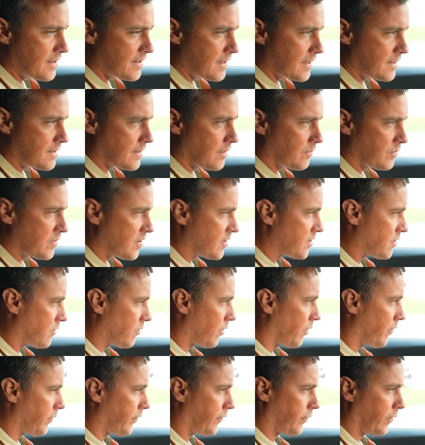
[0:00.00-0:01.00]
system to
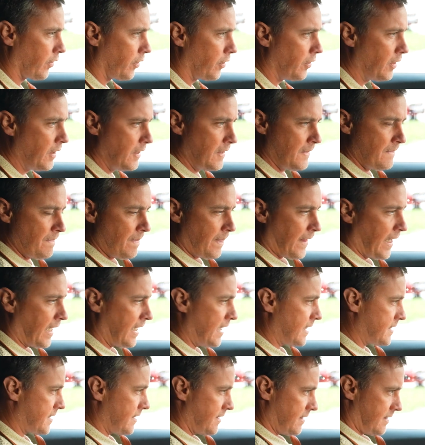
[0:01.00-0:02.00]
scroll through,
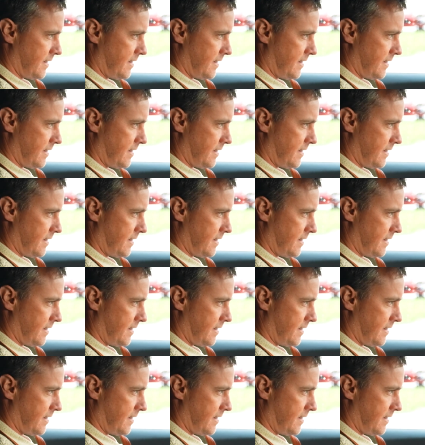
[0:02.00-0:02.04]
and it's